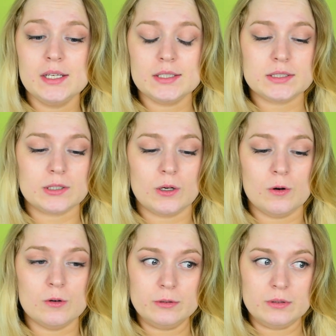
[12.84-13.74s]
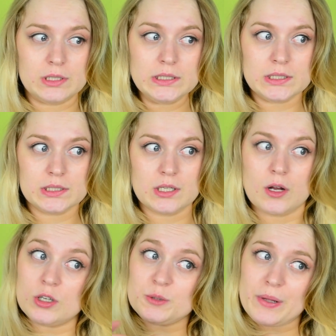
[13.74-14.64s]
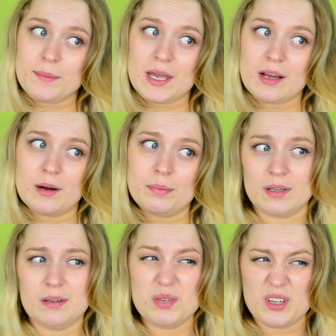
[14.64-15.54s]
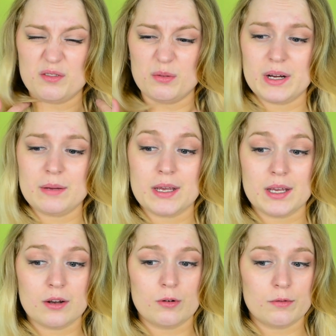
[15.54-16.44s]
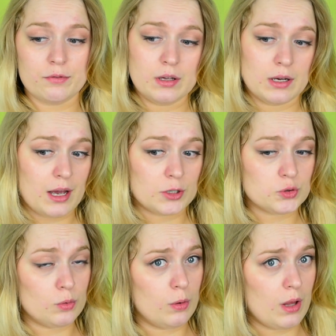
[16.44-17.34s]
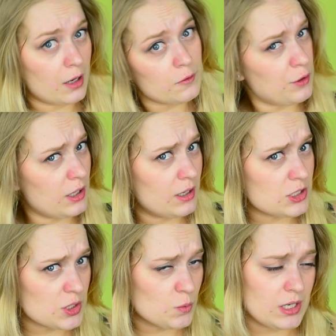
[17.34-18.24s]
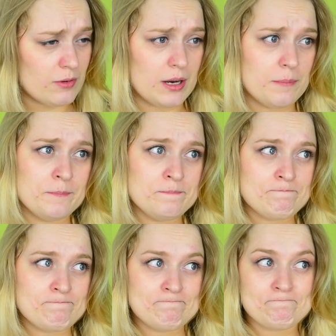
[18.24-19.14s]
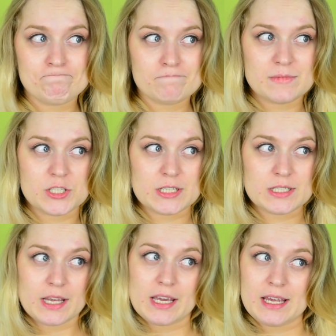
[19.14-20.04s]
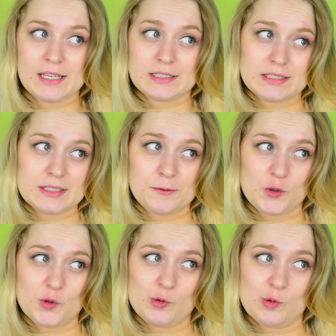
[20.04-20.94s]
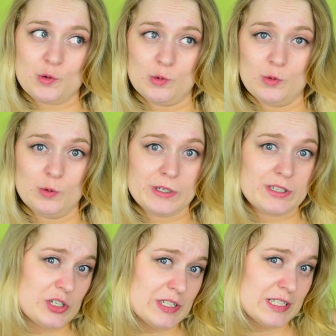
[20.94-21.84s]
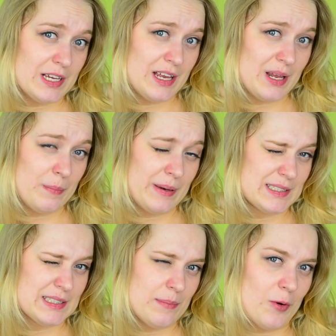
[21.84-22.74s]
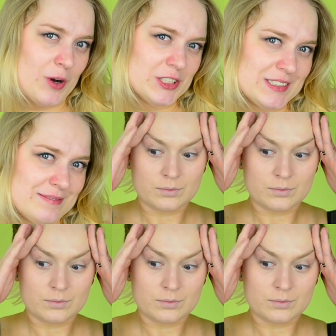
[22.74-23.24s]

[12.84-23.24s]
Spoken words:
So this is the cosplay makeup and a bit of the body paint of the actual outfit that she's wearing. Just in case, if you're interested, please keep on watching.